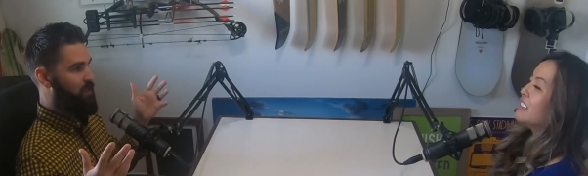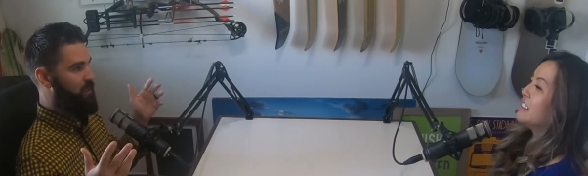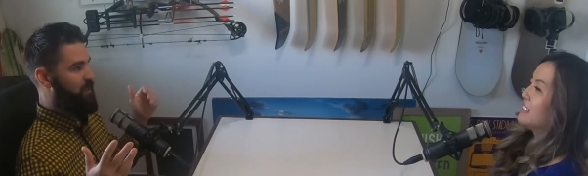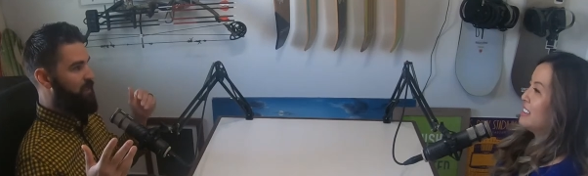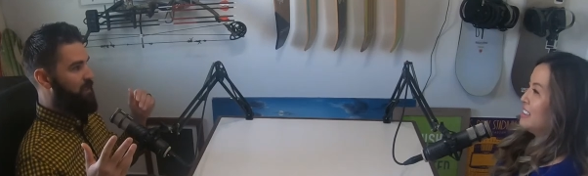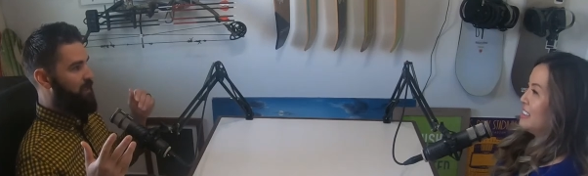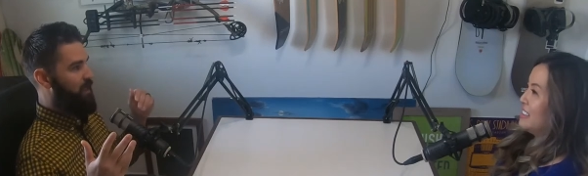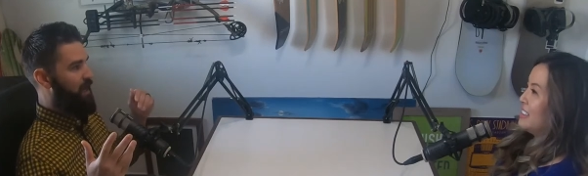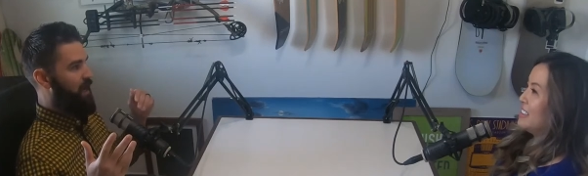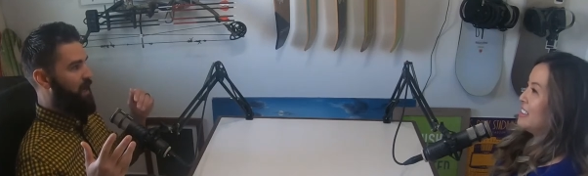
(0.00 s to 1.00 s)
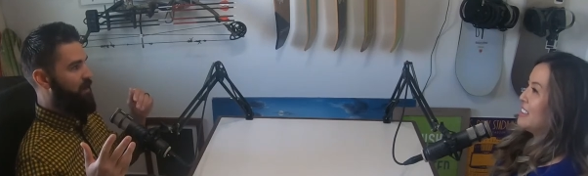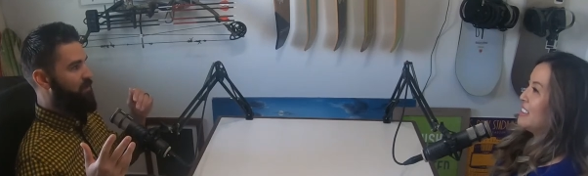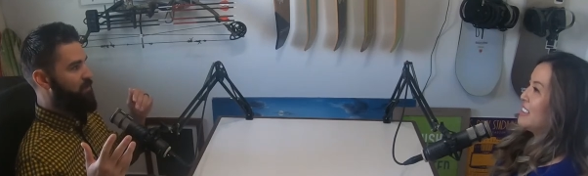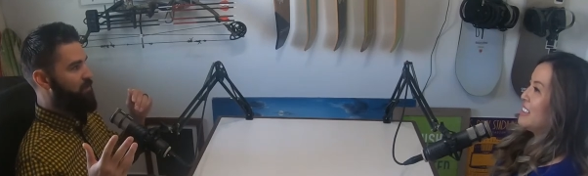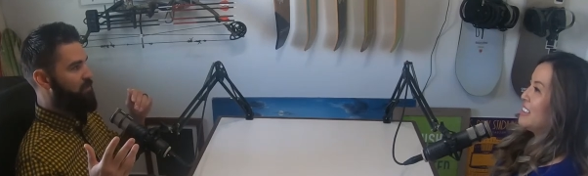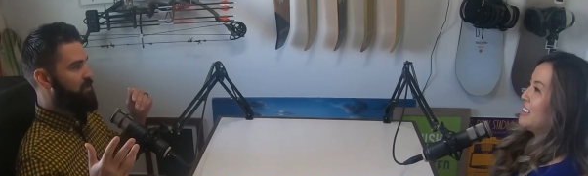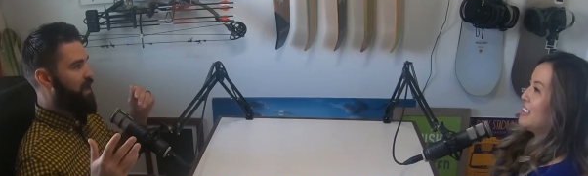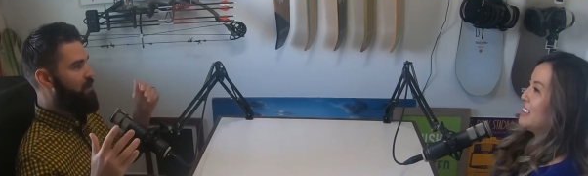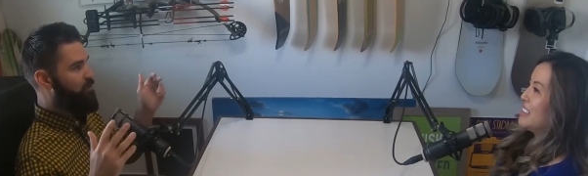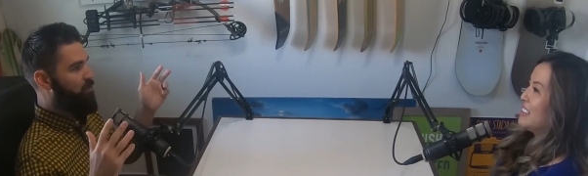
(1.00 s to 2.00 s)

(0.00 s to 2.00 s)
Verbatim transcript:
Speaker 1: And there was kind of